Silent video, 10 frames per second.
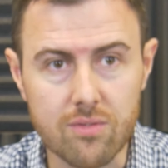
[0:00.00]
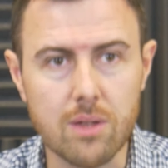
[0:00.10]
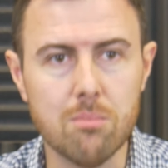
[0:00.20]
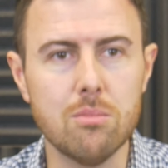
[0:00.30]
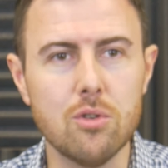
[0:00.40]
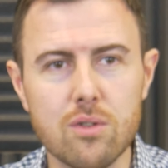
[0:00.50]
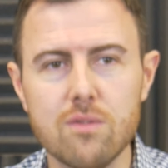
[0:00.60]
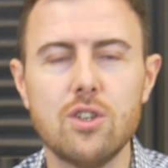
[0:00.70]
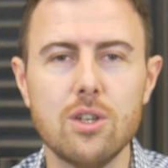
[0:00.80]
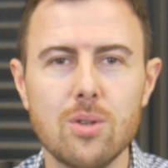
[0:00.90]
that
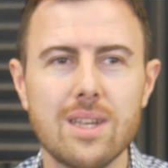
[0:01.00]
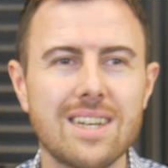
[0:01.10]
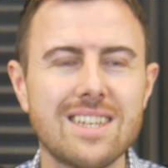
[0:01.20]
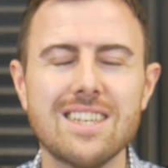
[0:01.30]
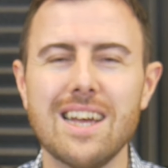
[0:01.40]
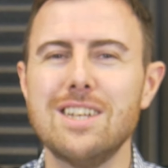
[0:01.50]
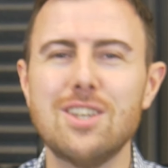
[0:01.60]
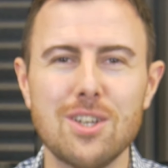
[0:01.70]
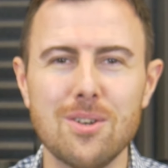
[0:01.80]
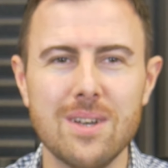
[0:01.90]
moves you, that
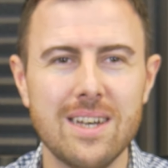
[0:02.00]
excites you.